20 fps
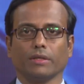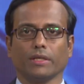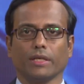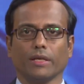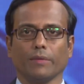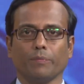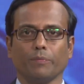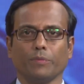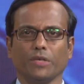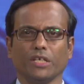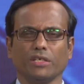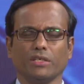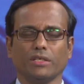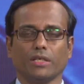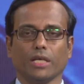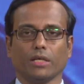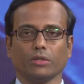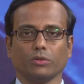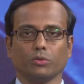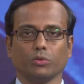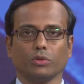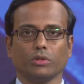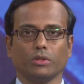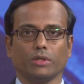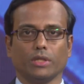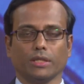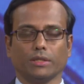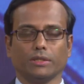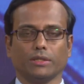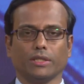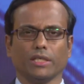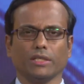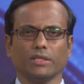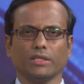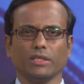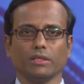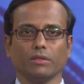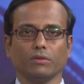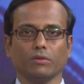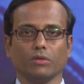keep in touch with the
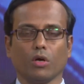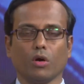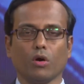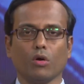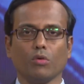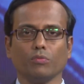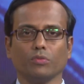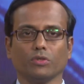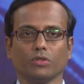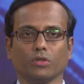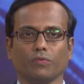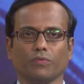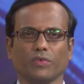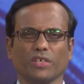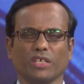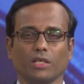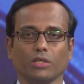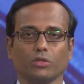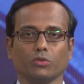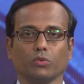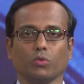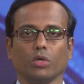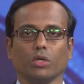changing norms of English